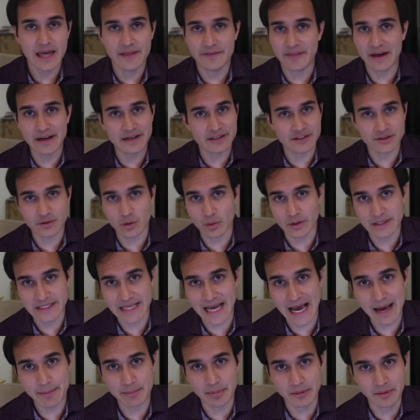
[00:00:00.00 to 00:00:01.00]
That doesn't always
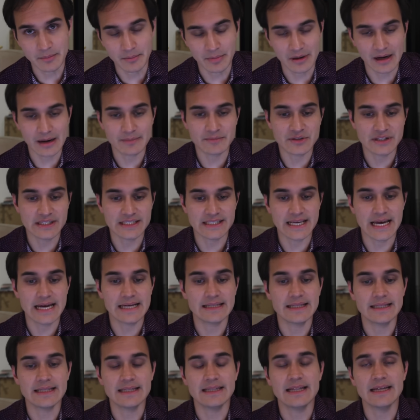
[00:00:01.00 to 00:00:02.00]
happen, but I'm just
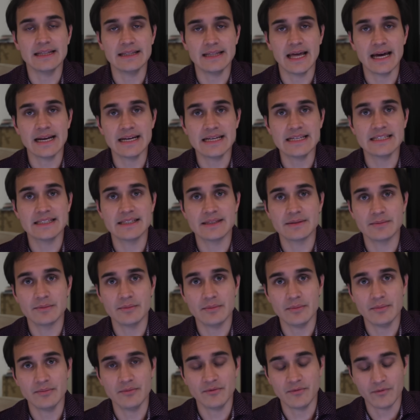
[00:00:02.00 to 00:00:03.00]
saying that
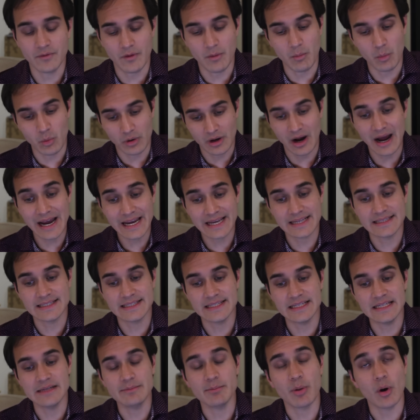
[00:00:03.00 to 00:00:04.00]
is, from what I can
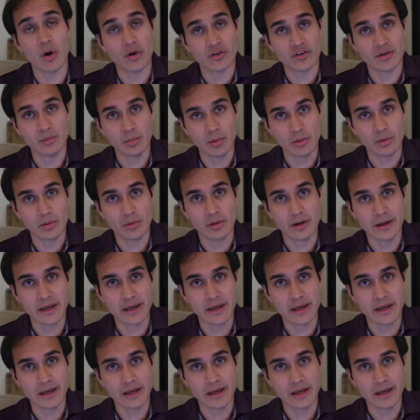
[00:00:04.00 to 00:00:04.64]
see, possible.